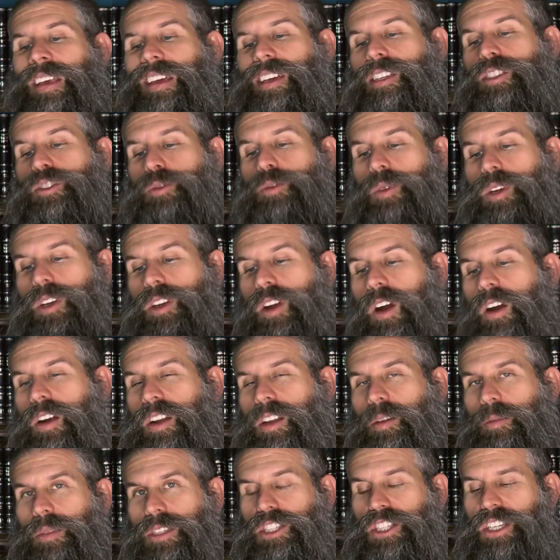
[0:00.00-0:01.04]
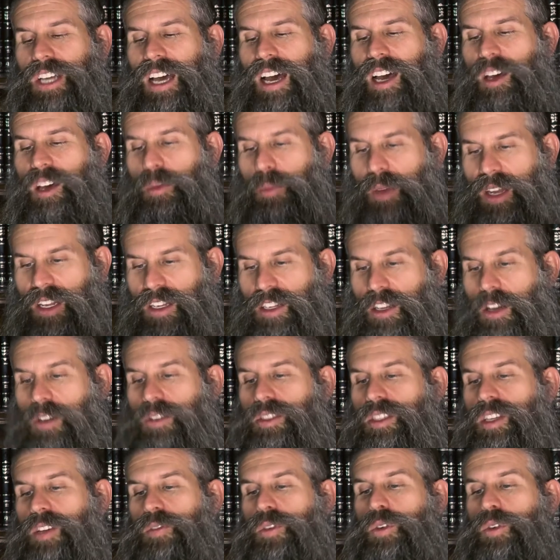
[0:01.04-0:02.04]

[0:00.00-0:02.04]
is regarding Mashiach ben Yosef,